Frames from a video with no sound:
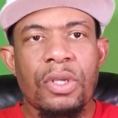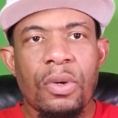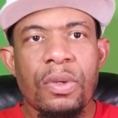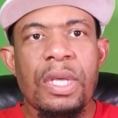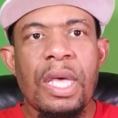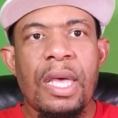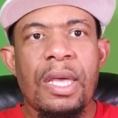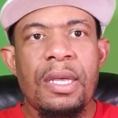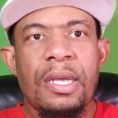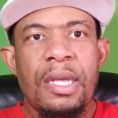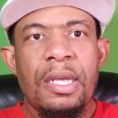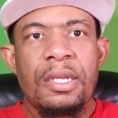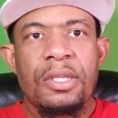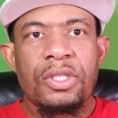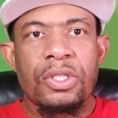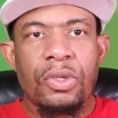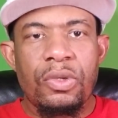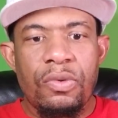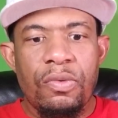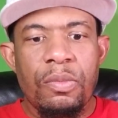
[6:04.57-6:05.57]
okay?
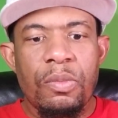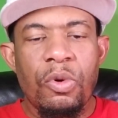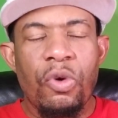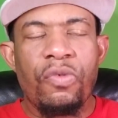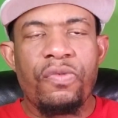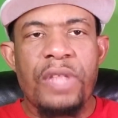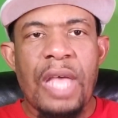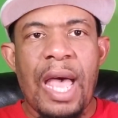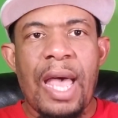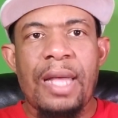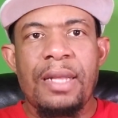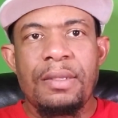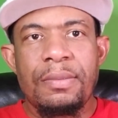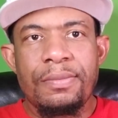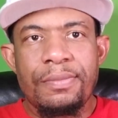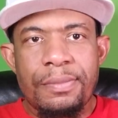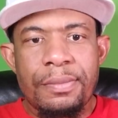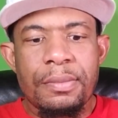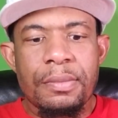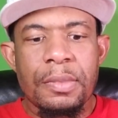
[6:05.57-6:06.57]
So you remove that,
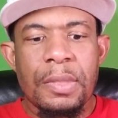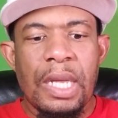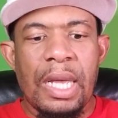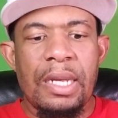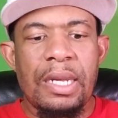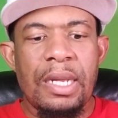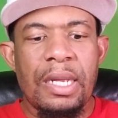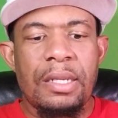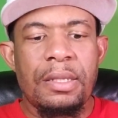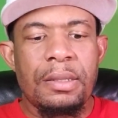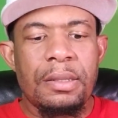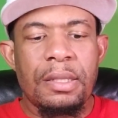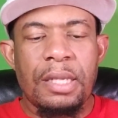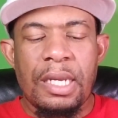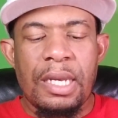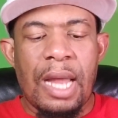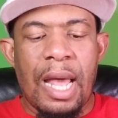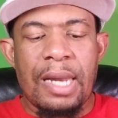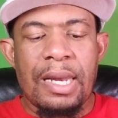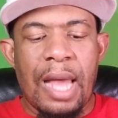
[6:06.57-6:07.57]
and then they're
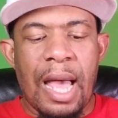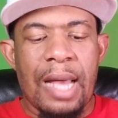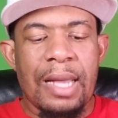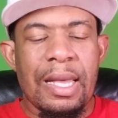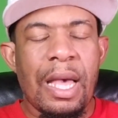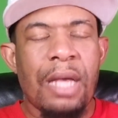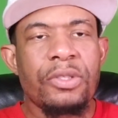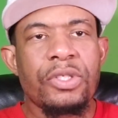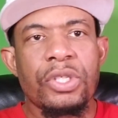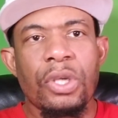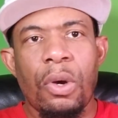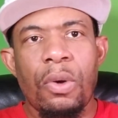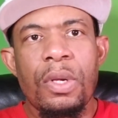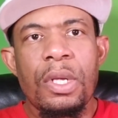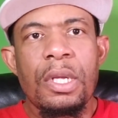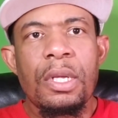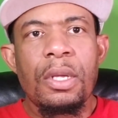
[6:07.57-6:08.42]
not knockouts. So